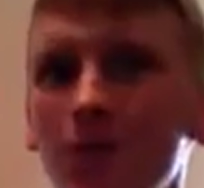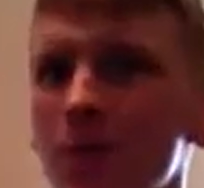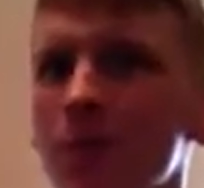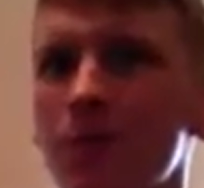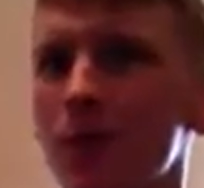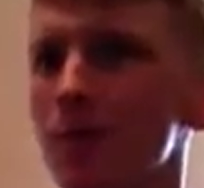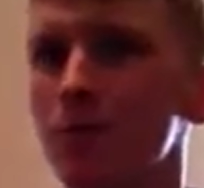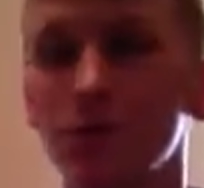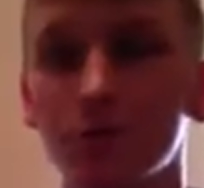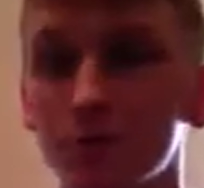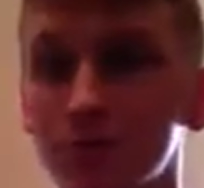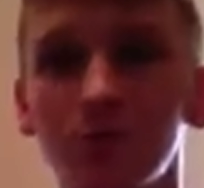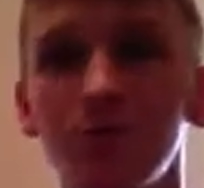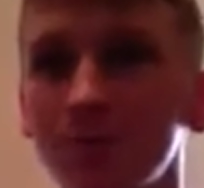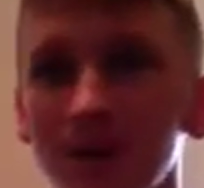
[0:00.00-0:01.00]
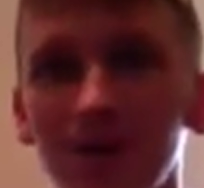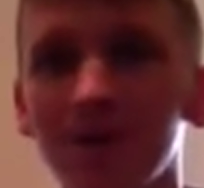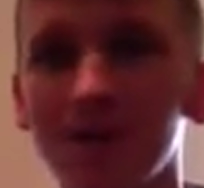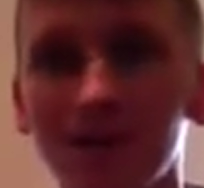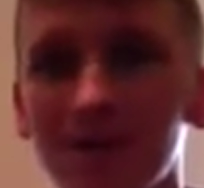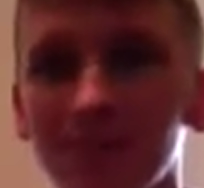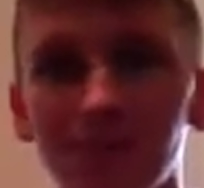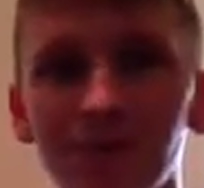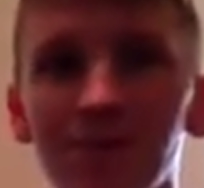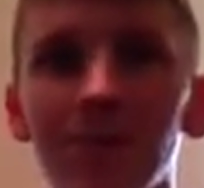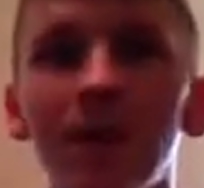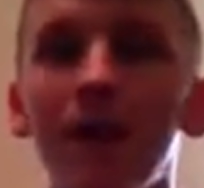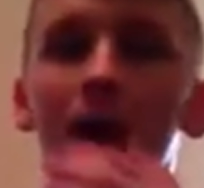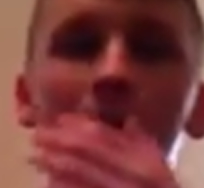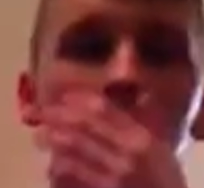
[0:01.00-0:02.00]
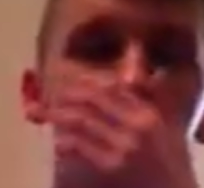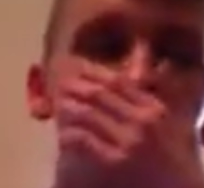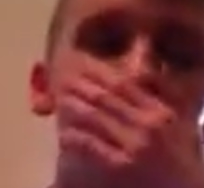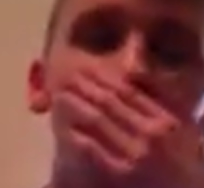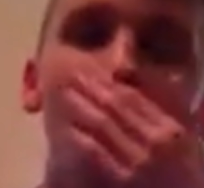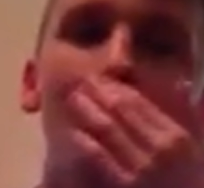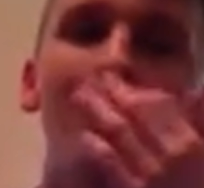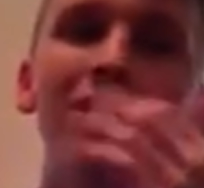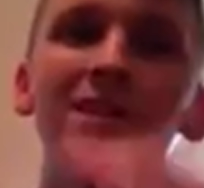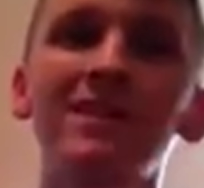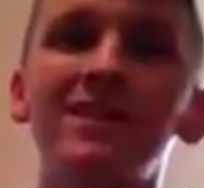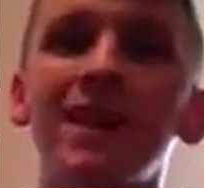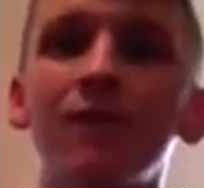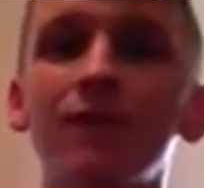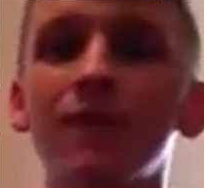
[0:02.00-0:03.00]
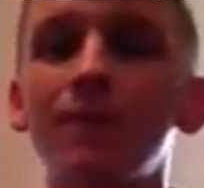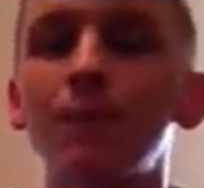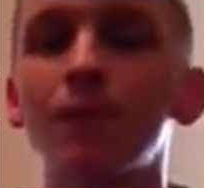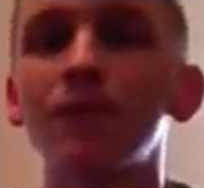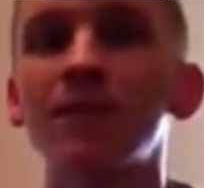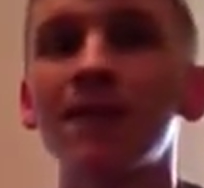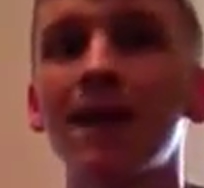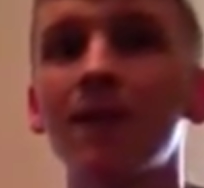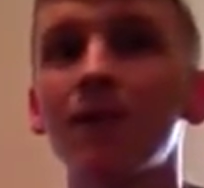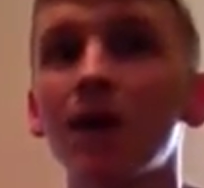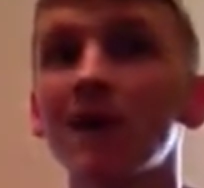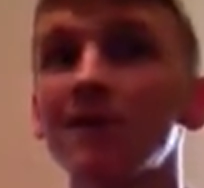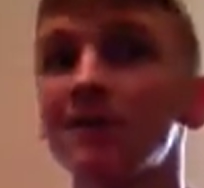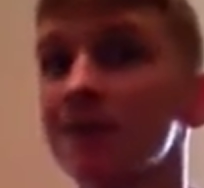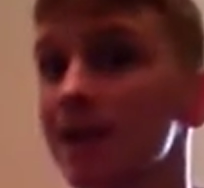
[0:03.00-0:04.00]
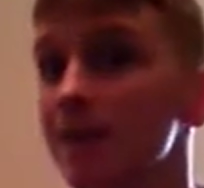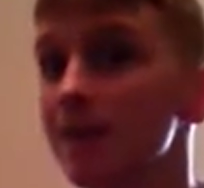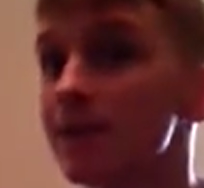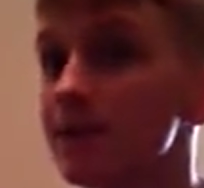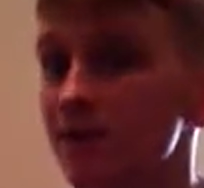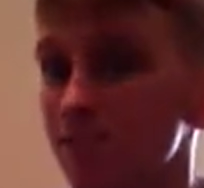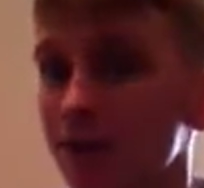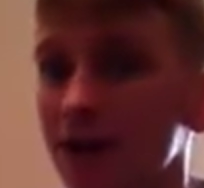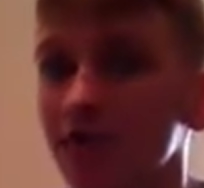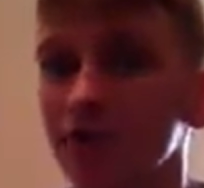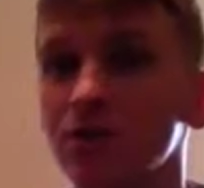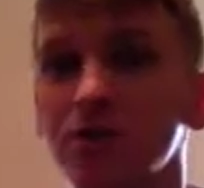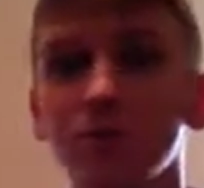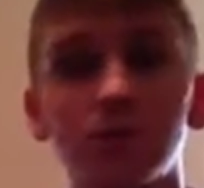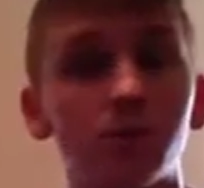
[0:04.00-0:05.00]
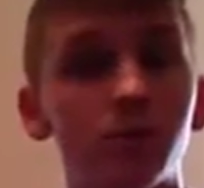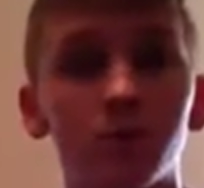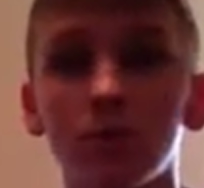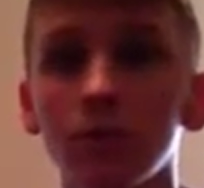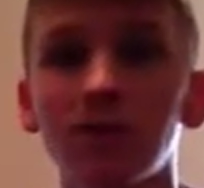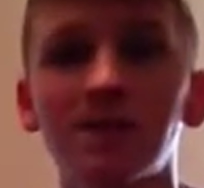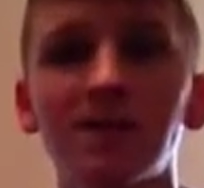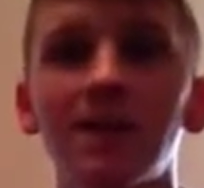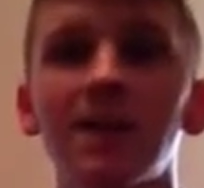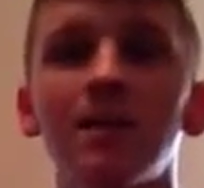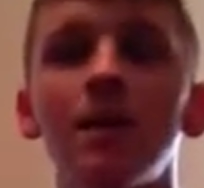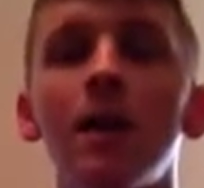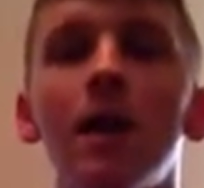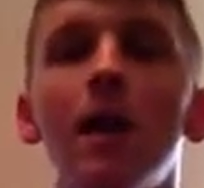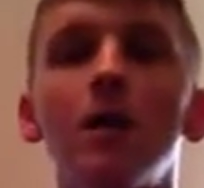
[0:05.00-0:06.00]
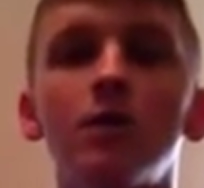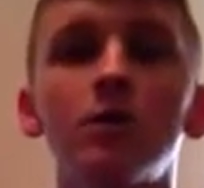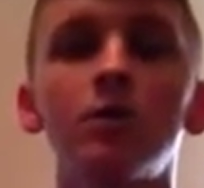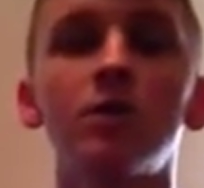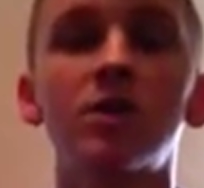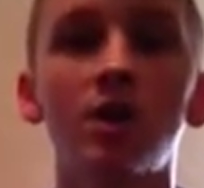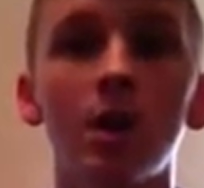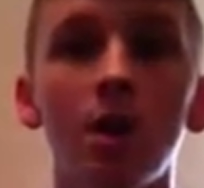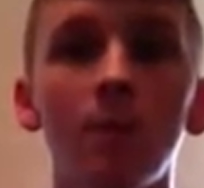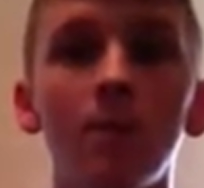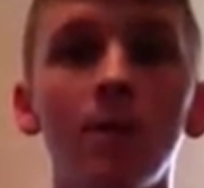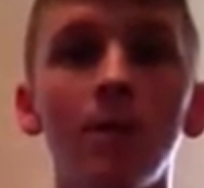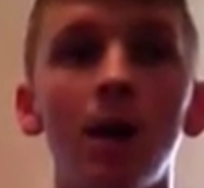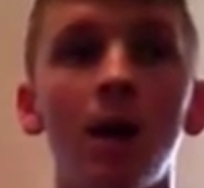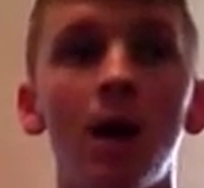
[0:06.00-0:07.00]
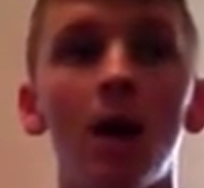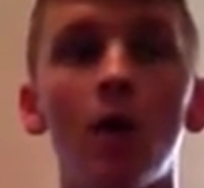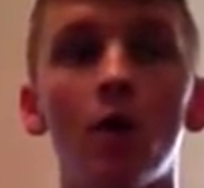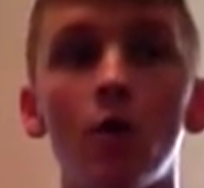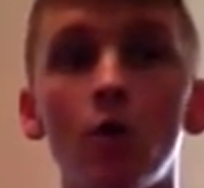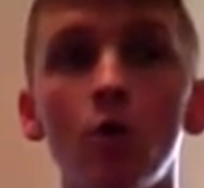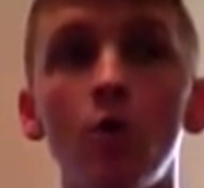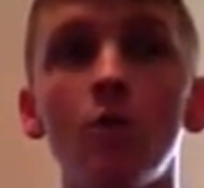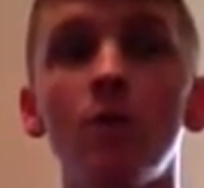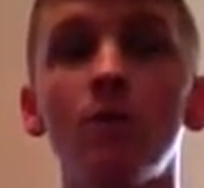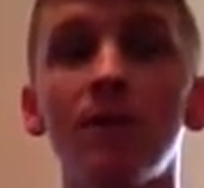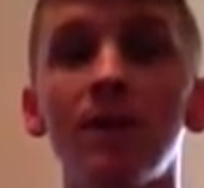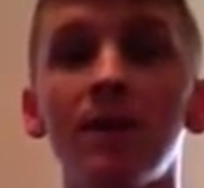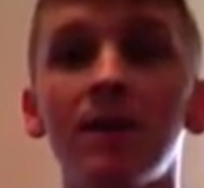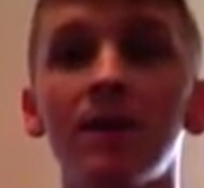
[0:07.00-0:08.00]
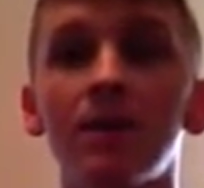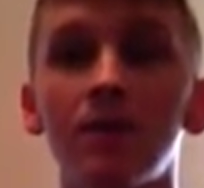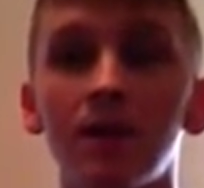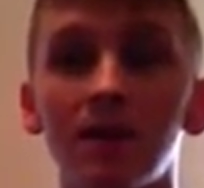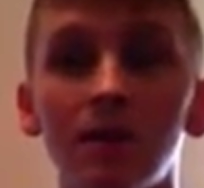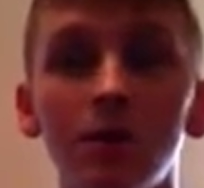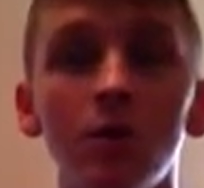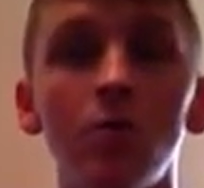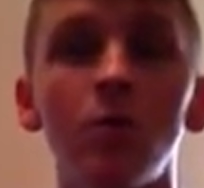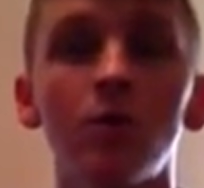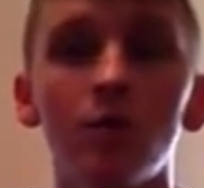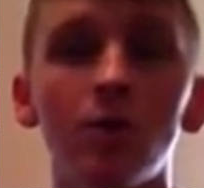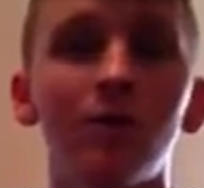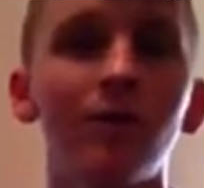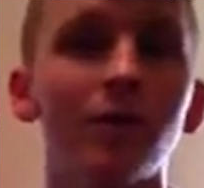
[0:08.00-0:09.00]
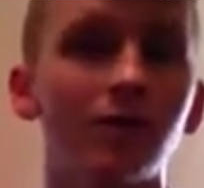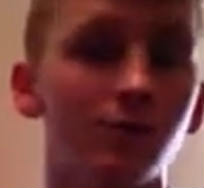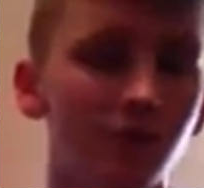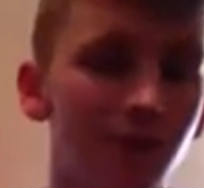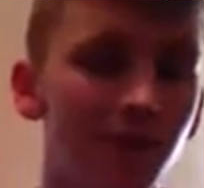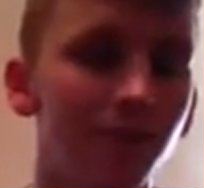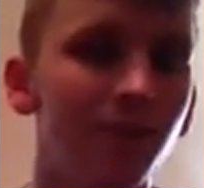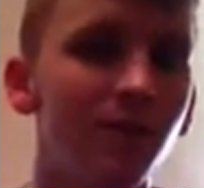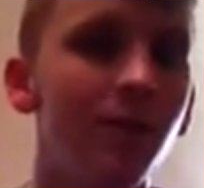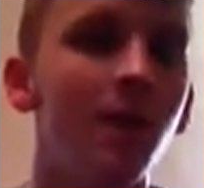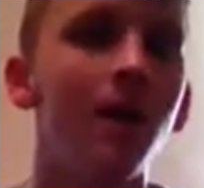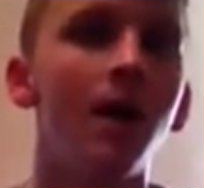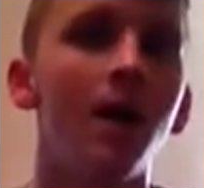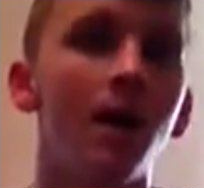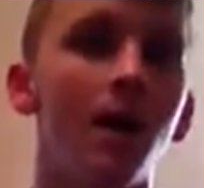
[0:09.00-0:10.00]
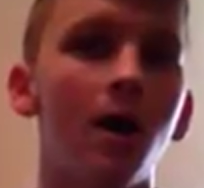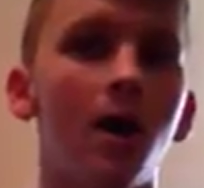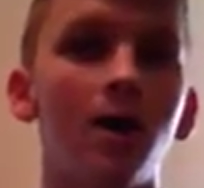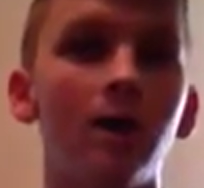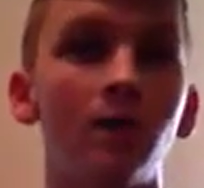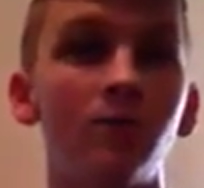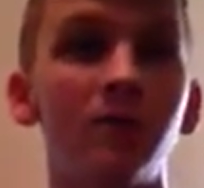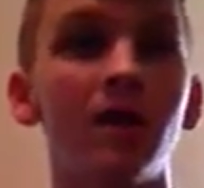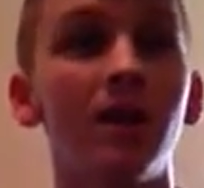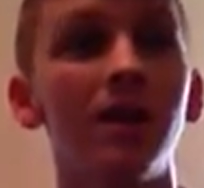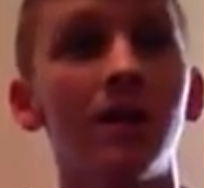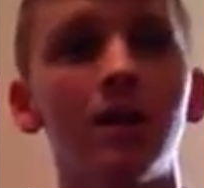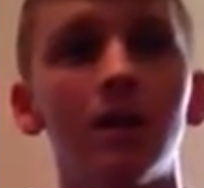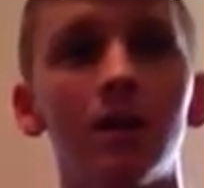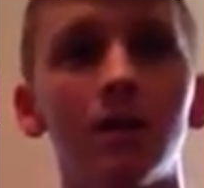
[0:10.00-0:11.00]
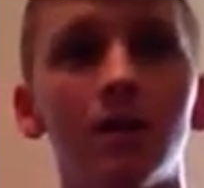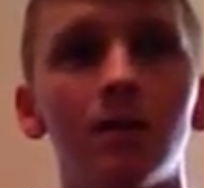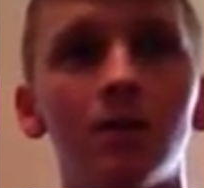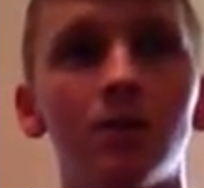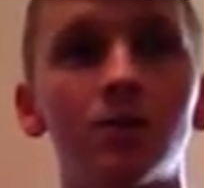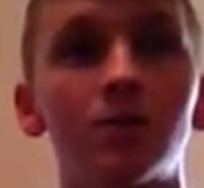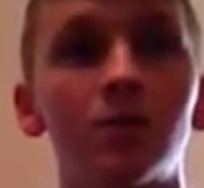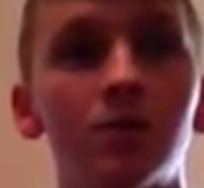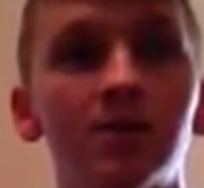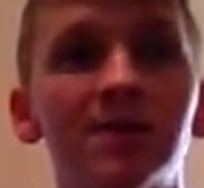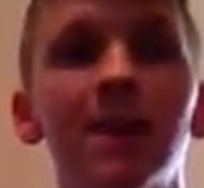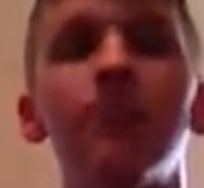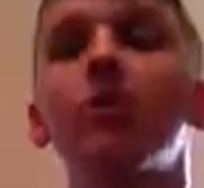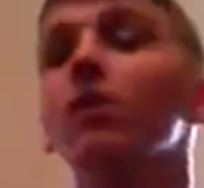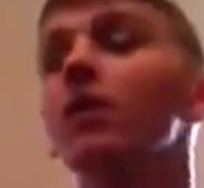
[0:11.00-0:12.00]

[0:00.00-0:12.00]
we all know who should be the champion. And Mick Foley and Stephanie put together a series of matches, which was all they said, to determine who would be the new Universal Champion. It was said